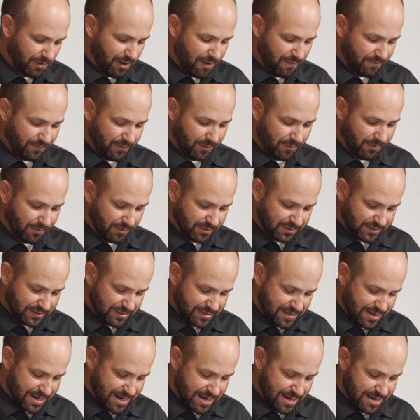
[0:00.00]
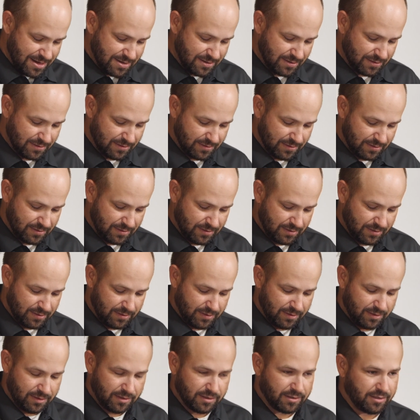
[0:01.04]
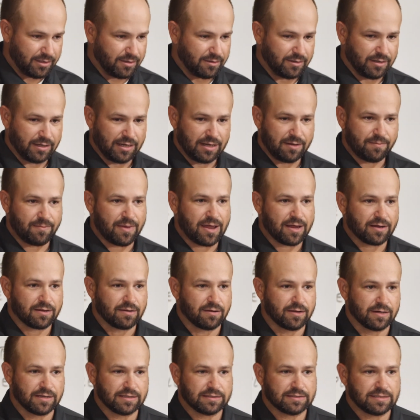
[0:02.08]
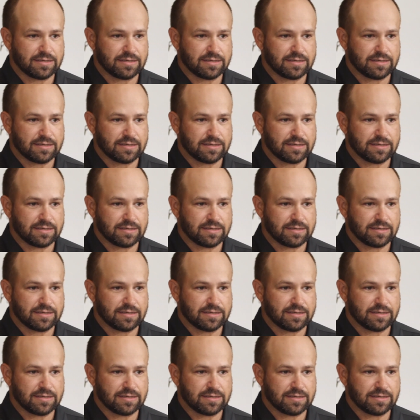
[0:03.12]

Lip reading: off the horse today, you can get back on it